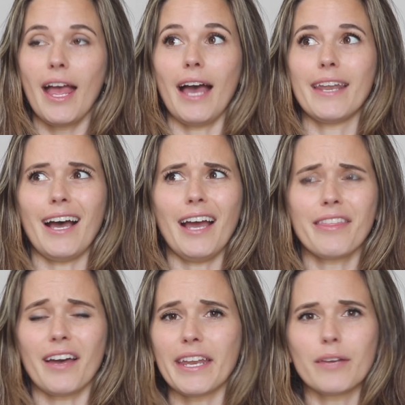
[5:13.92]
and I
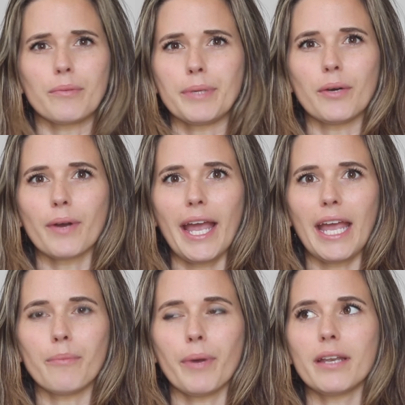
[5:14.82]
thought it would be
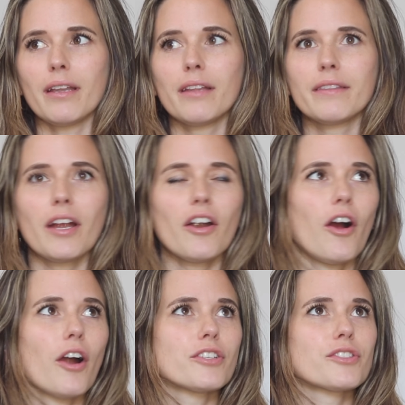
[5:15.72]
okay. But there
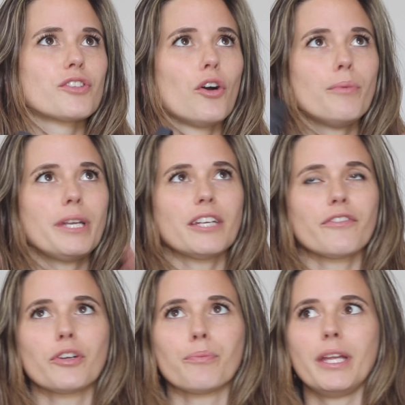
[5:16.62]
are so many
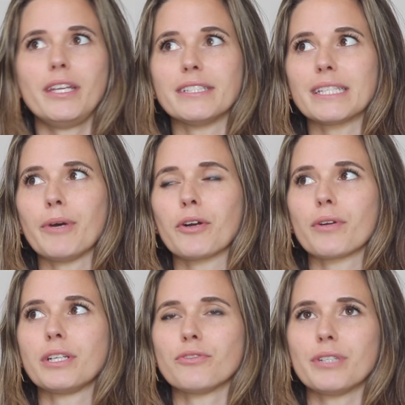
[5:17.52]
different opinions about
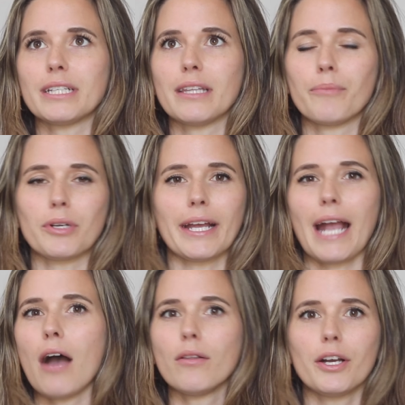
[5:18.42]
green treated lumber, like
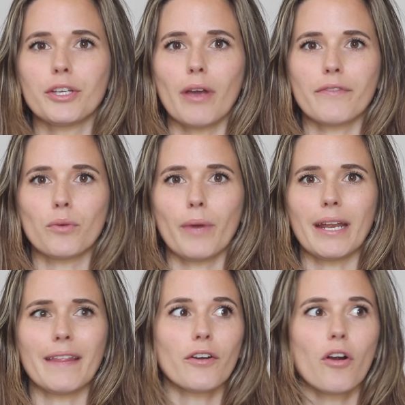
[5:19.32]
how long you have to
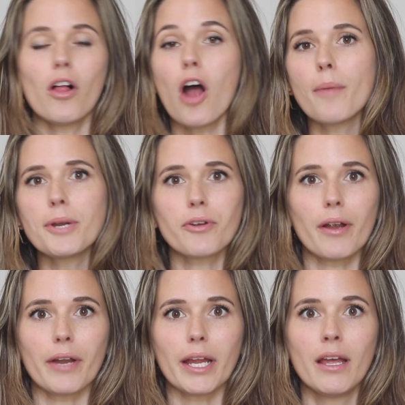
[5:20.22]
wait, and they're all
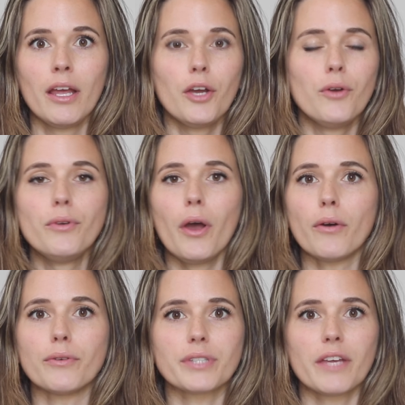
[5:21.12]
arbitrary. Who
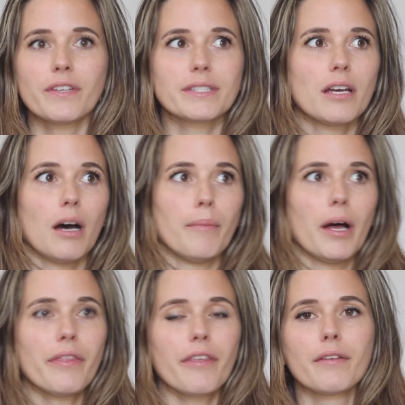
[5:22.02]
knows if it's a
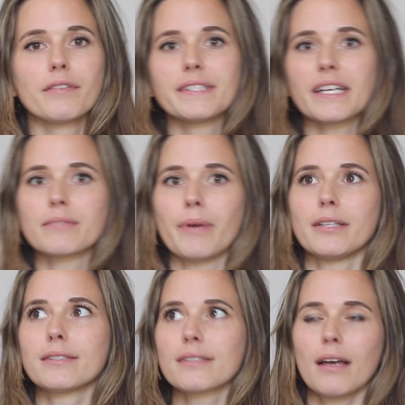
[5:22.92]
month, six
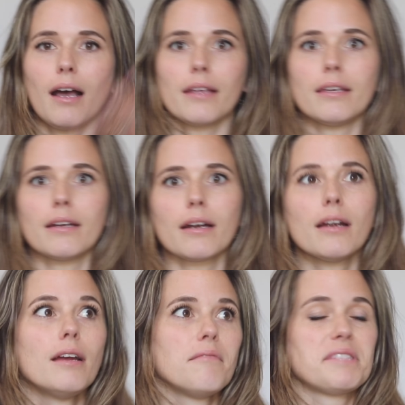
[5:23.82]
months, a
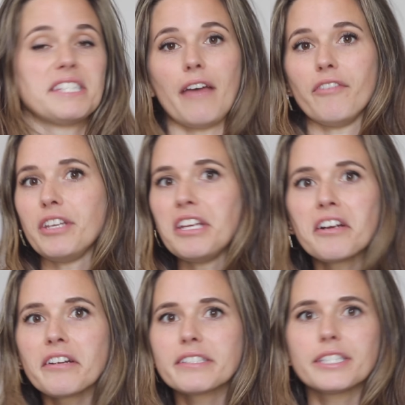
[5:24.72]
year, seven
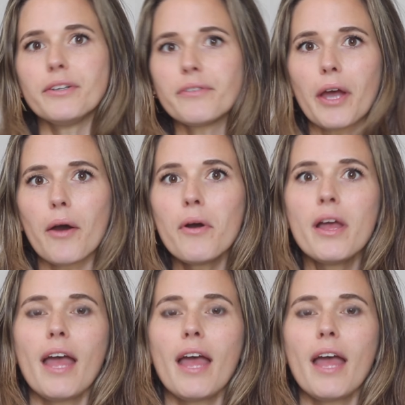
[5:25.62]
years, you don't know.